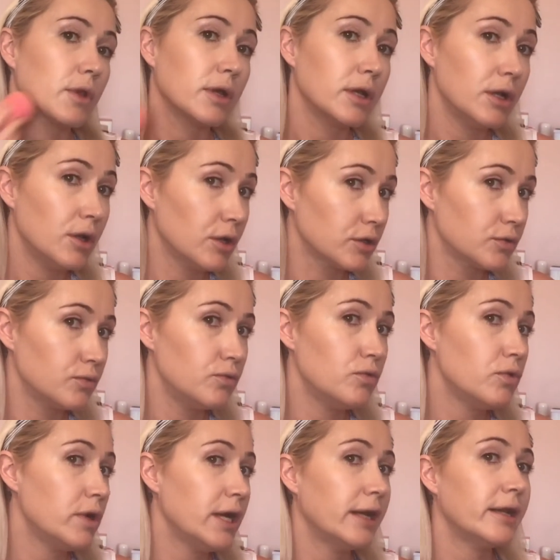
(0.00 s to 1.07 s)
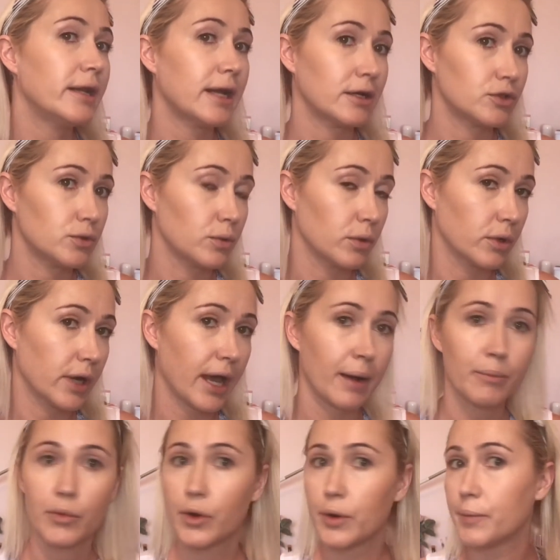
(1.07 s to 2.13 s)
It looks really natural on
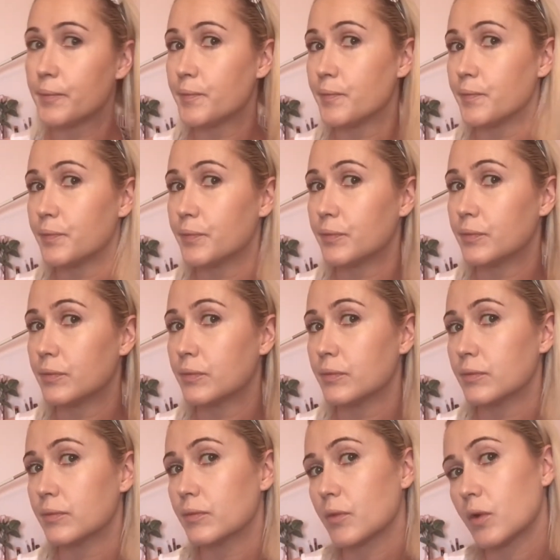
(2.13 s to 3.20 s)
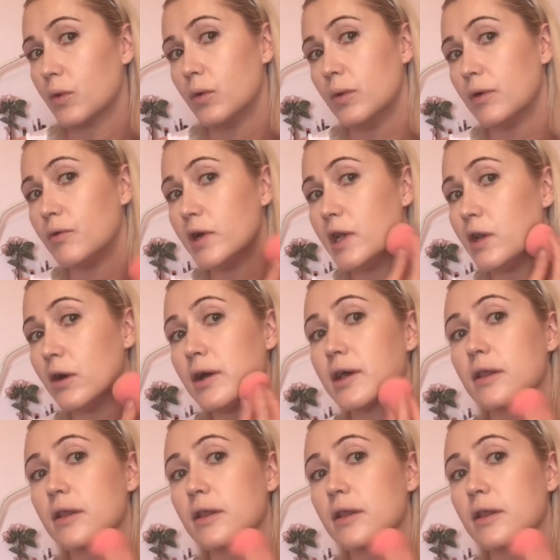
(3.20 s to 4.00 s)
camera. Oh, I really like